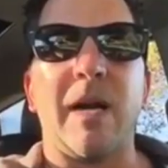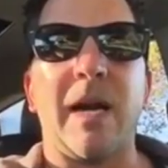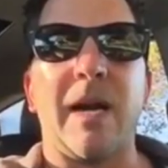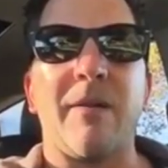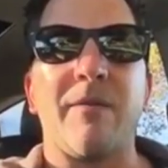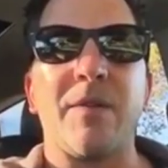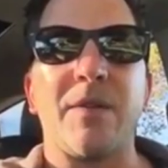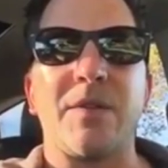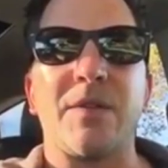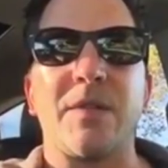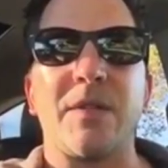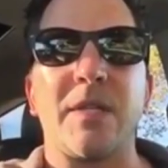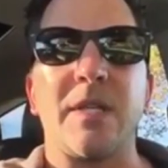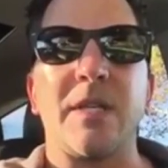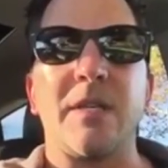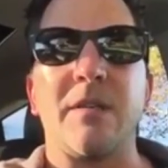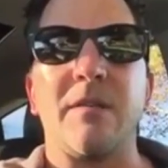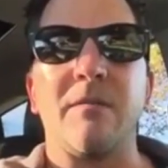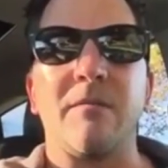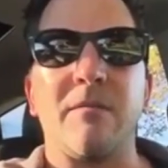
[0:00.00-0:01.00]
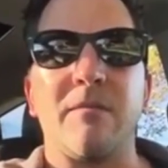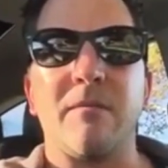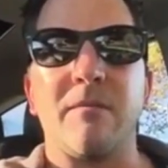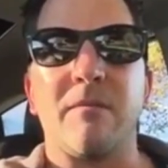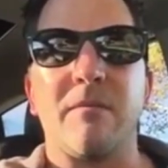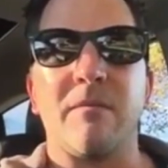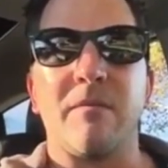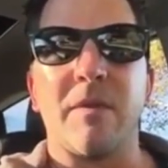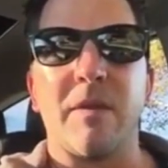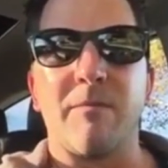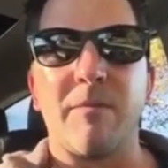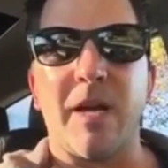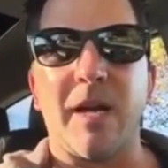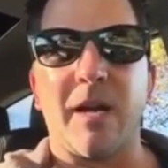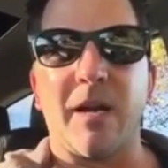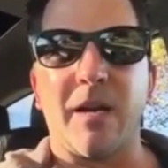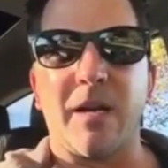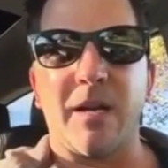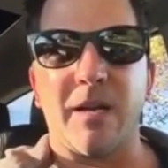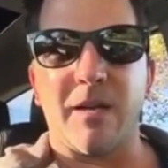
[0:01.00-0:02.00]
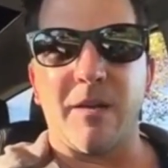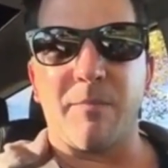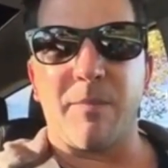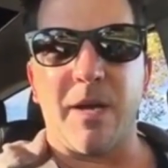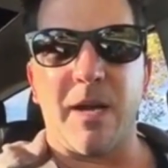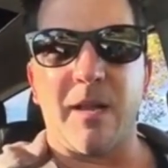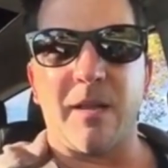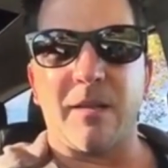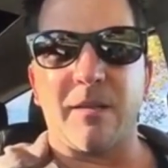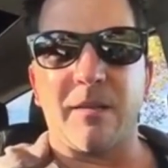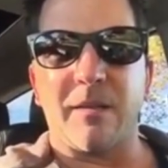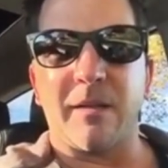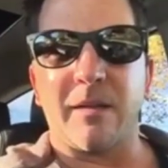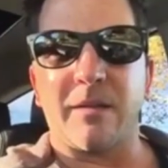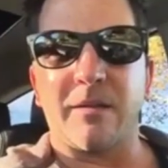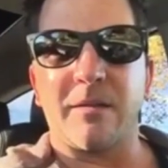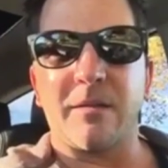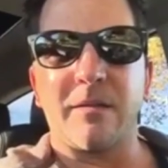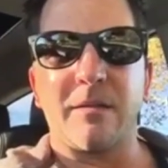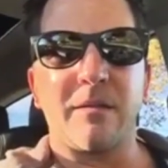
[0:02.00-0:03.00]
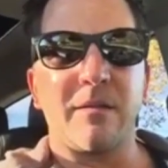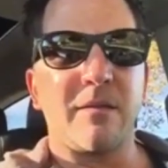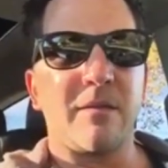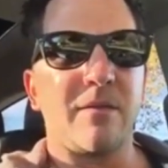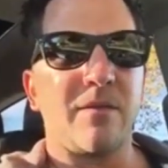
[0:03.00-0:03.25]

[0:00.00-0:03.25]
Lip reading: Obviously, I'm not going to get into politics.